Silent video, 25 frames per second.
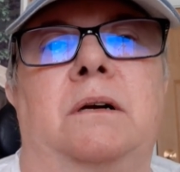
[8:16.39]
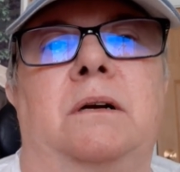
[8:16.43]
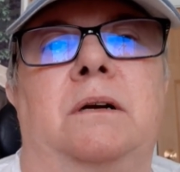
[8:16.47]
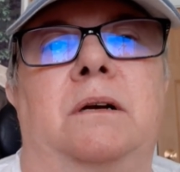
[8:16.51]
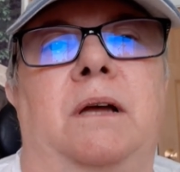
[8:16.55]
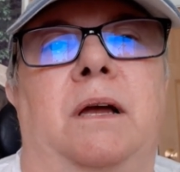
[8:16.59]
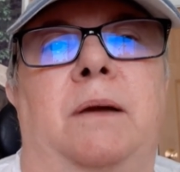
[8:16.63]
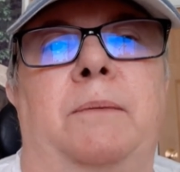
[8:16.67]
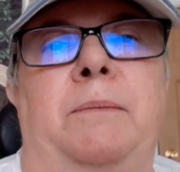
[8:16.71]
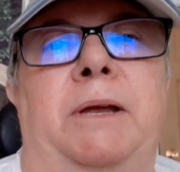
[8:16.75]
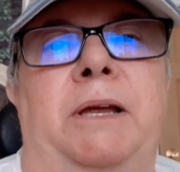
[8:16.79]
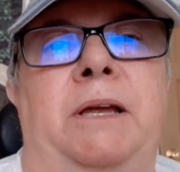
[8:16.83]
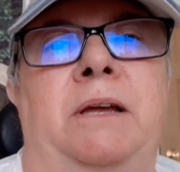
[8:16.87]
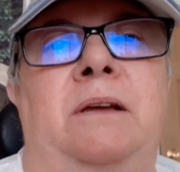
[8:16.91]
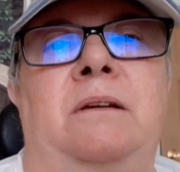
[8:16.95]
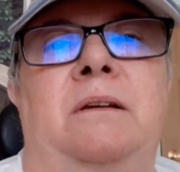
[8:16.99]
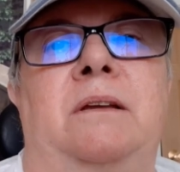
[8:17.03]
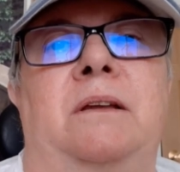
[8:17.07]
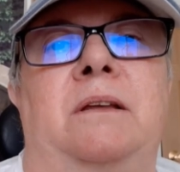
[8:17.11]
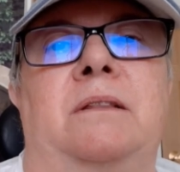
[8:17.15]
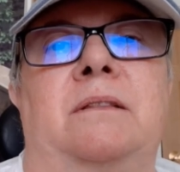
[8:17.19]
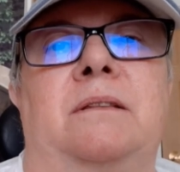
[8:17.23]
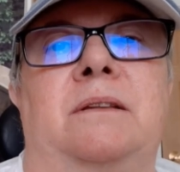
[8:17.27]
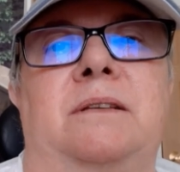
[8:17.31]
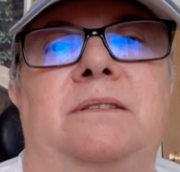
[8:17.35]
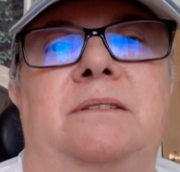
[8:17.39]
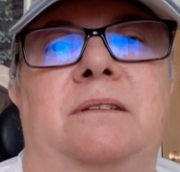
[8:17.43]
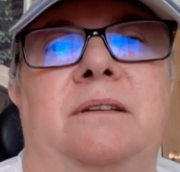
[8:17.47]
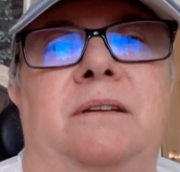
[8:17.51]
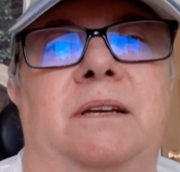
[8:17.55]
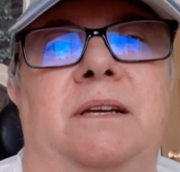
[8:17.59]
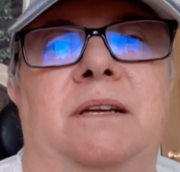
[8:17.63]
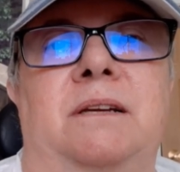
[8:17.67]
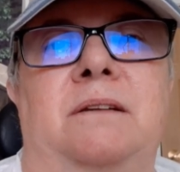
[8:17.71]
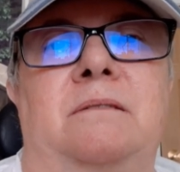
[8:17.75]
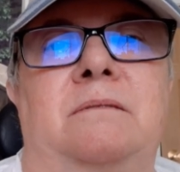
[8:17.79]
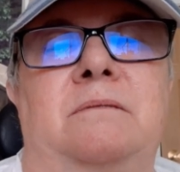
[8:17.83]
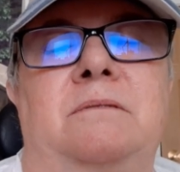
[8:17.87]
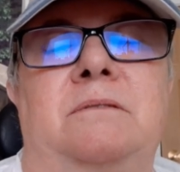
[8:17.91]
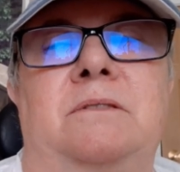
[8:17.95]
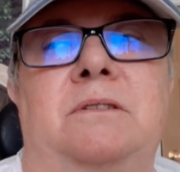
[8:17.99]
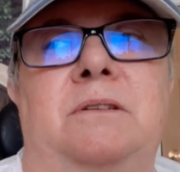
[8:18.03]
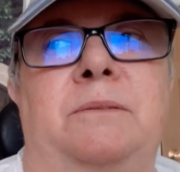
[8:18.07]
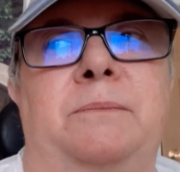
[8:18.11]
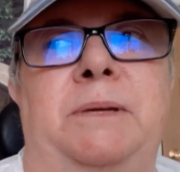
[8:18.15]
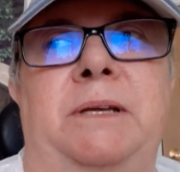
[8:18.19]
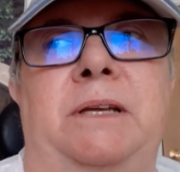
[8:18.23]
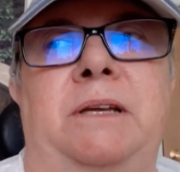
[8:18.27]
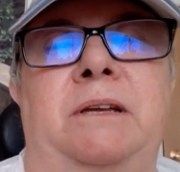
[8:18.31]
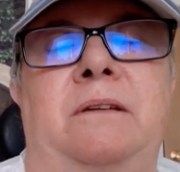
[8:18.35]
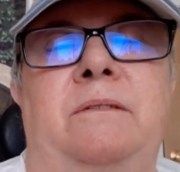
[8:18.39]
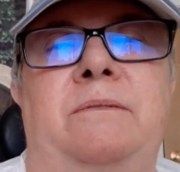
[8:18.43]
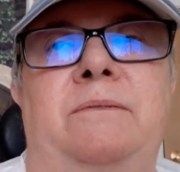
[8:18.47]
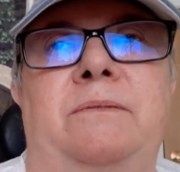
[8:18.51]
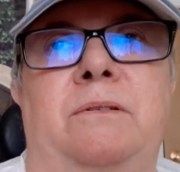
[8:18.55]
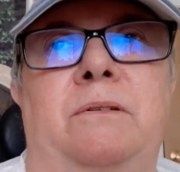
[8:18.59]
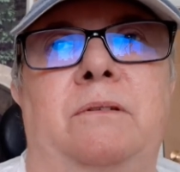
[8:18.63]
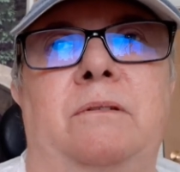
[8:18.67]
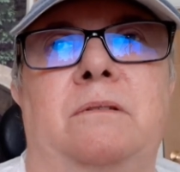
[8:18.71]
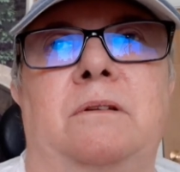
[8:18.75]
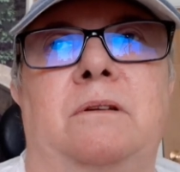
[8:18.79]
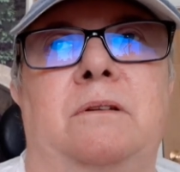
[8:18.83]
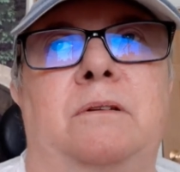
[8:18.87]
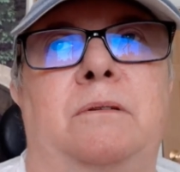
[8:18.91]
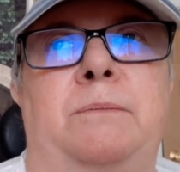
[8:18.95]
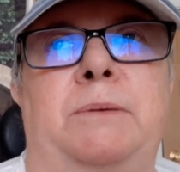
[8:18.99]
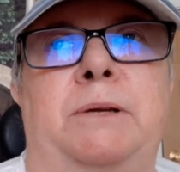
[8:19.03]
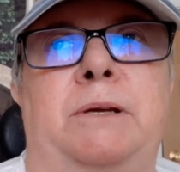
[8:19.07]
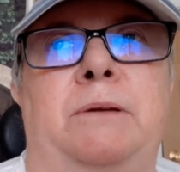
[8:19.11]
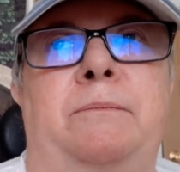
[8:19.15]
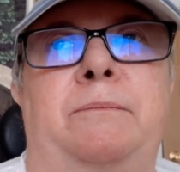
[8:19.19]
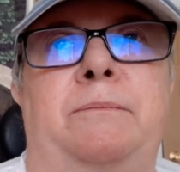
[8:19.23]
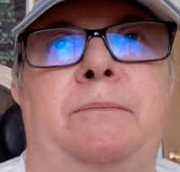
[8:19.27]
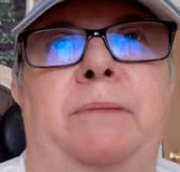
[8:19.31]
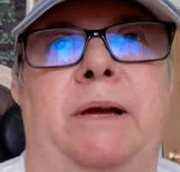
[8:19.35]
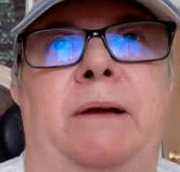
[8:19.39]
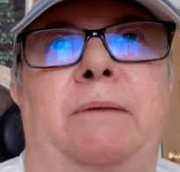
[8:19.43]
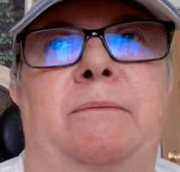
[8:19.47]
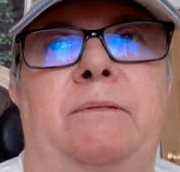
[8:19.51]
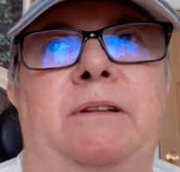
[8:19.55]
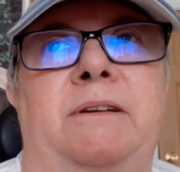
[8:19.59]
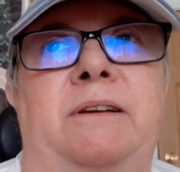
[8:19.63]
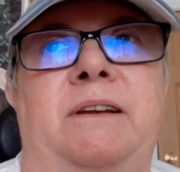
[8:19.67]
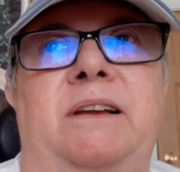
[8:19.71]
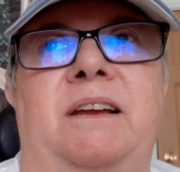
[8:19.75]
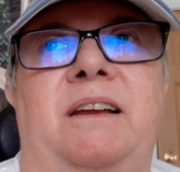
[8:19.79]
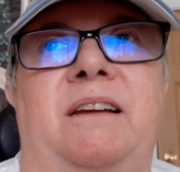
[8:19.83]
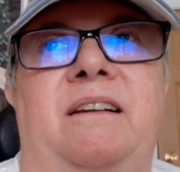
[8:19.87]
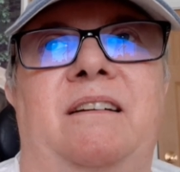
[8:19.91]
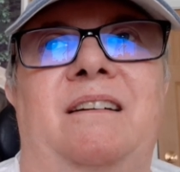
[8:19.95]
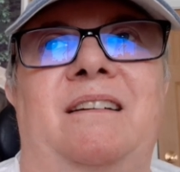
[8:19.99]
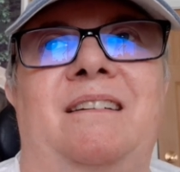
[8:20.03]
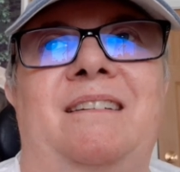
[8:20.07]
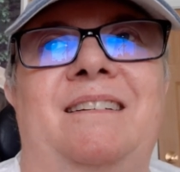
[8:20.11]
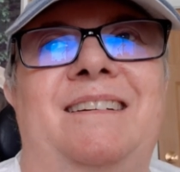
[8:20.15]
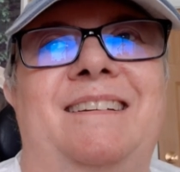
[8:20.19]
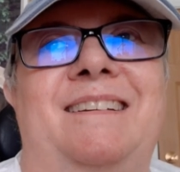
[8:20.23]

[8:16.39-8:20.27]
coming and listening to me for a little bit, babbling here.